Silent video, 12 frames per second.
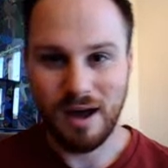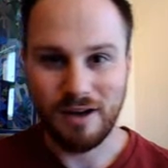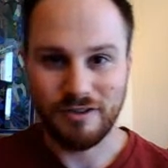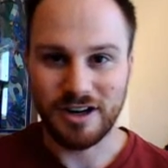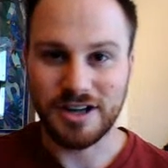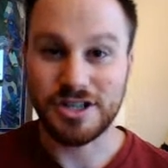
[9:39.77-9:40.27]

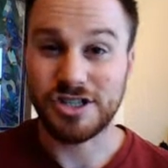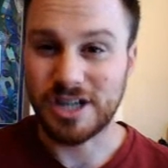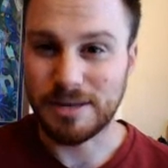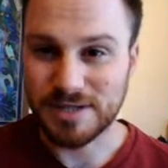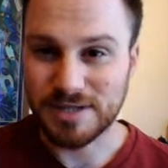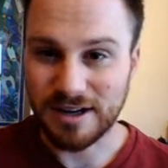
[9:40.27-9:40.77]

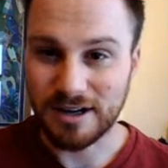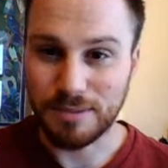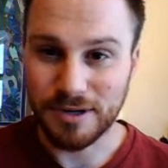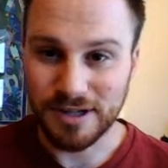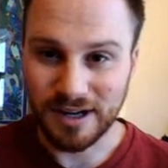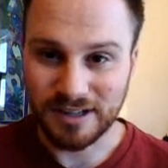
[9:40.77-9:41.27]
relationships that are
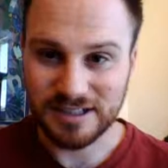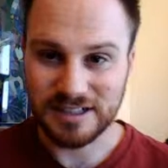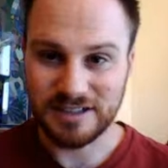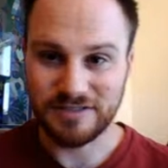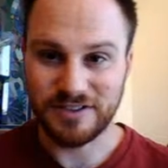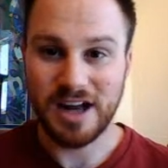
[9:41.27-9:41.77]

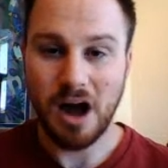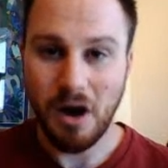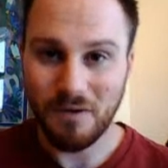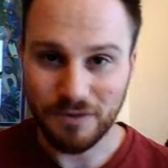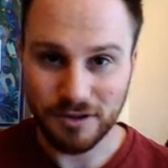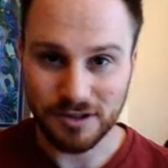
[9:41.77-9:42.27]
productive and
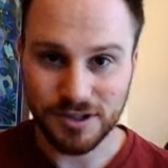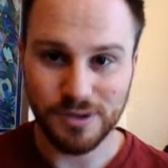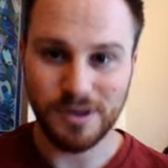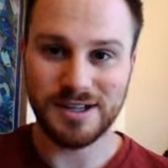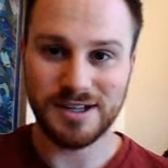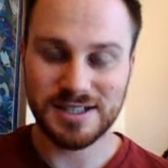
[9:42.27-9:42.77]
helpful to
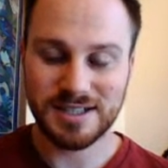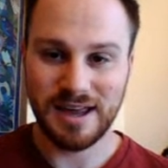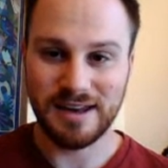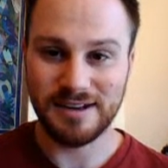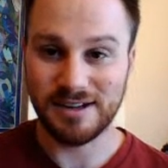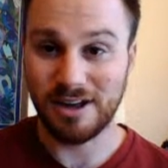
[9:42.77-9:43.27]
us
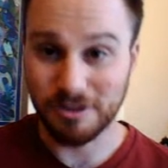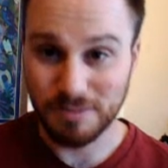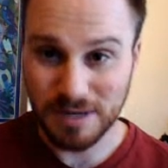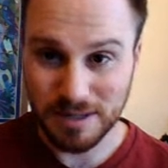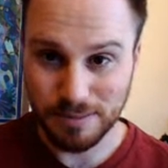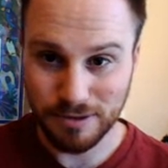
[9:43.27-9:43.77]
and other
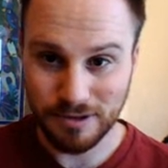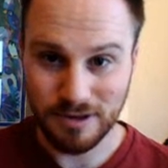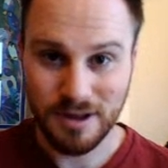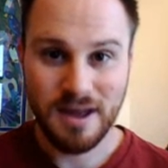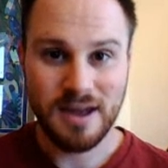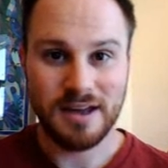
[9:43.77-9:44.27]
people
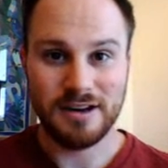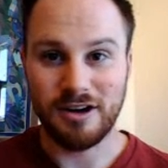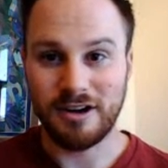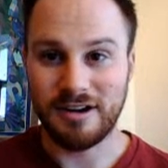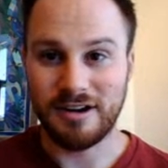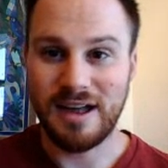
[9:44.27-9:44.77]
in
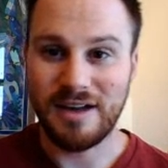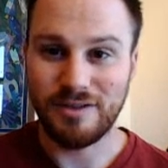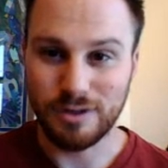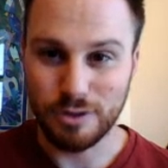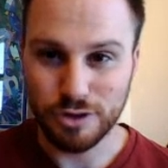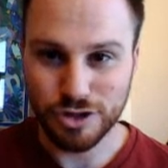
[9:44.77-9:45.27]
our
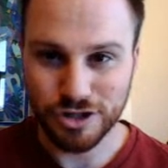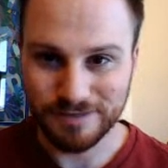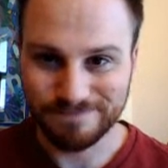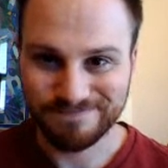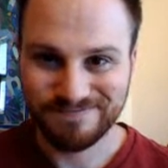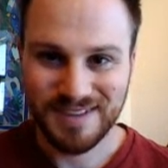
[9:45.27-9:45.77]
evolution
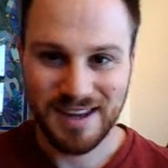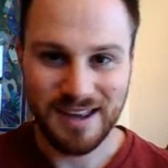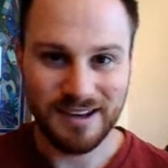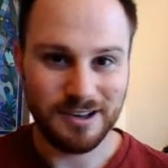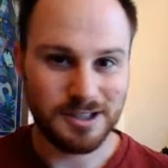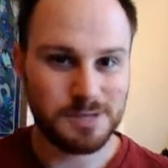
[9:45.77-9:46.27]

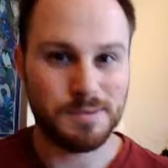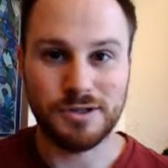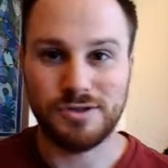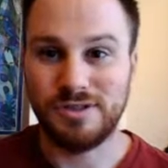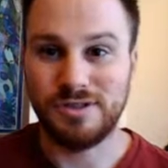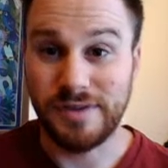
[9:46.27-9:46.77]
and our
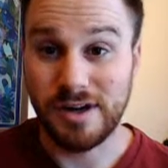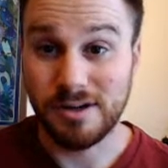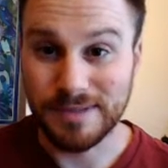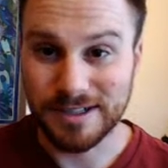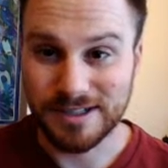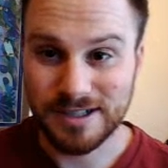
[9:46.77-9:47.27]
spiritual
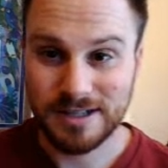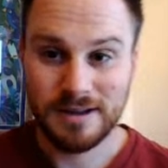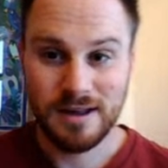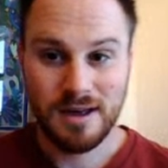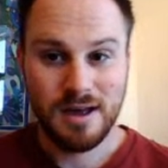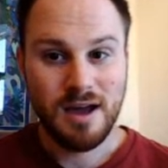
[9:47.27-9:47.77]
development.
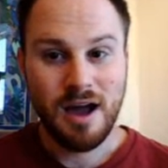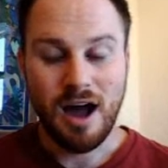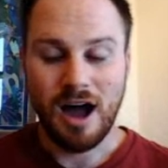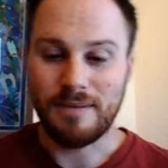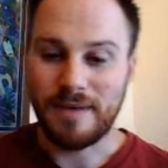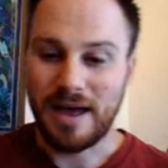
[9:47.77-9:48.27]

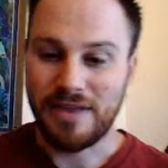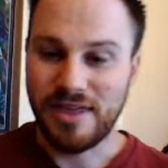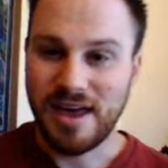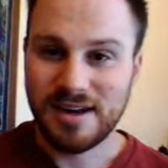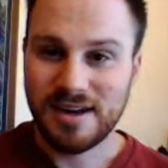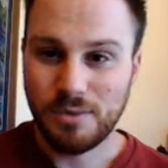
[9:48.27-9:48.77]
And
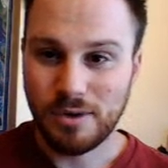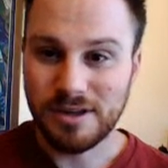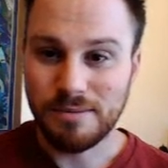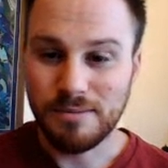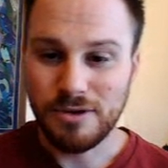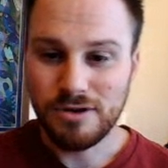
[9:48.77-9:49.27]
then when
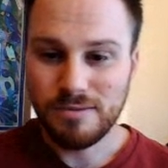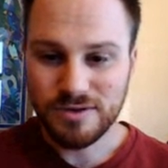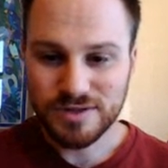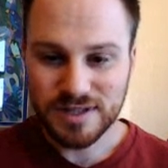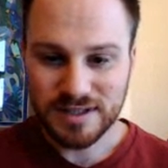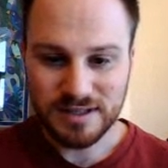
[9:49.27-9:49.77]
the moon
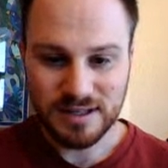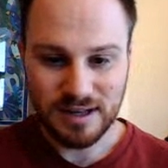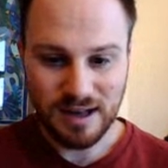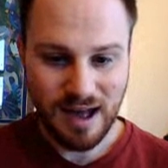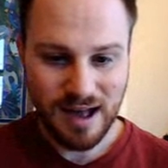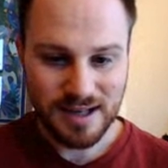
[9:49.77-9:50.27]
moves into
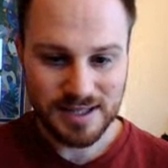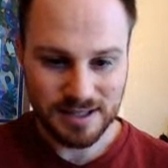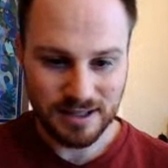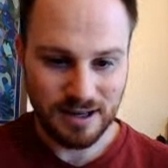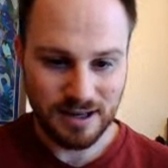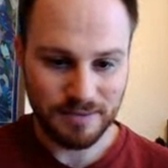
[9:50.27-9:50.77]

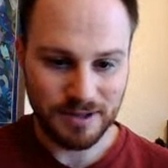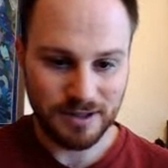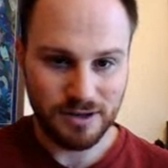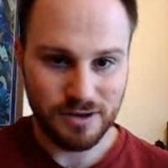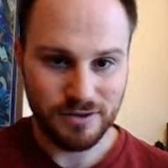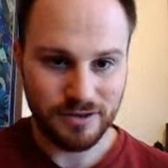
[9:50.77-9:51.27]
Hasta, I'm going to
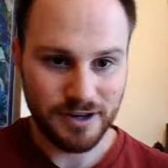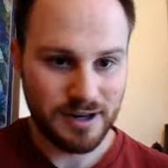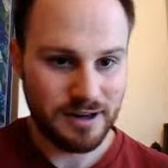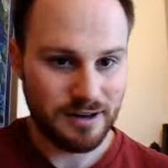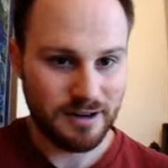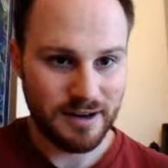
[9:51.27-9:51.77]
go over
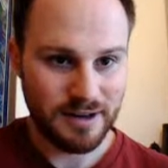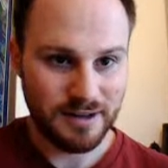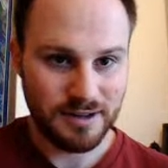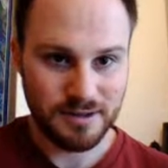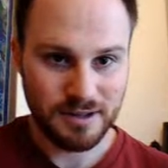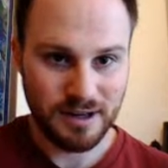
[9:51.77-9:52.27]
here
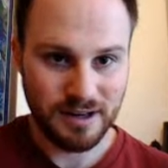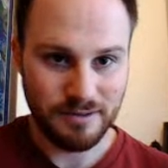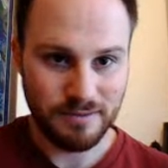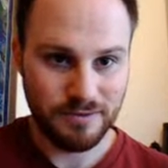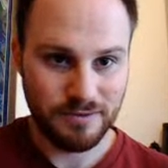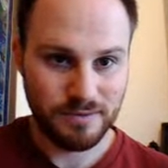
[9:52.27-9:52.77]
and kind
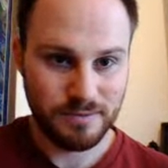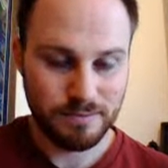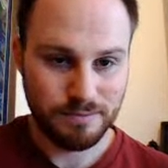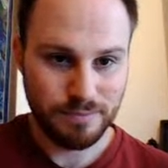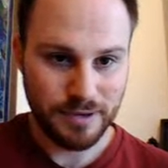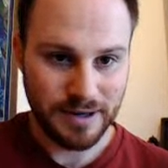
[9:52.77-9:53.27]
of
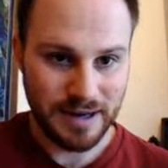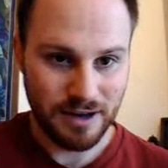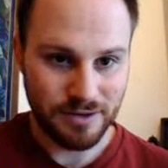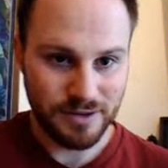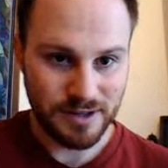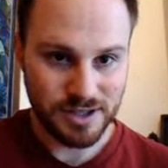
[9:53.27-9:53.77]
bring
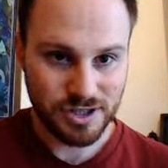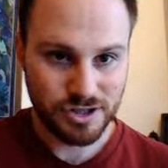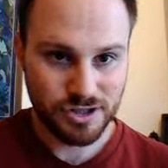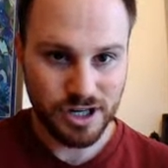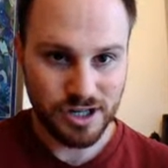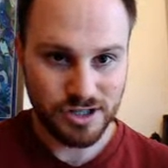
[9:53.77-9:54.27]
out this
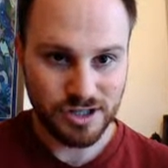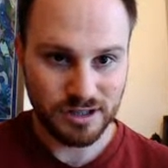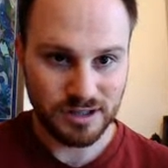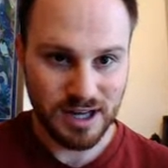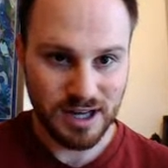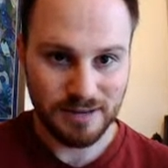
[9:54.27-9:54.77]
changing
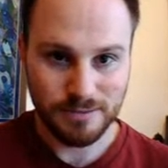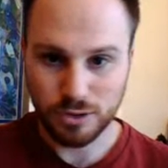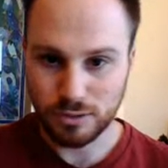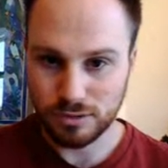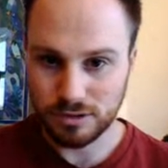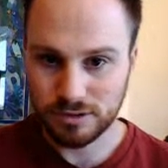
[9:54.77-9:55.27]
time
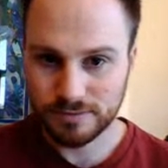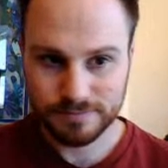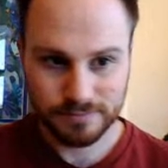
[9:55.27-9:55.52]
tool.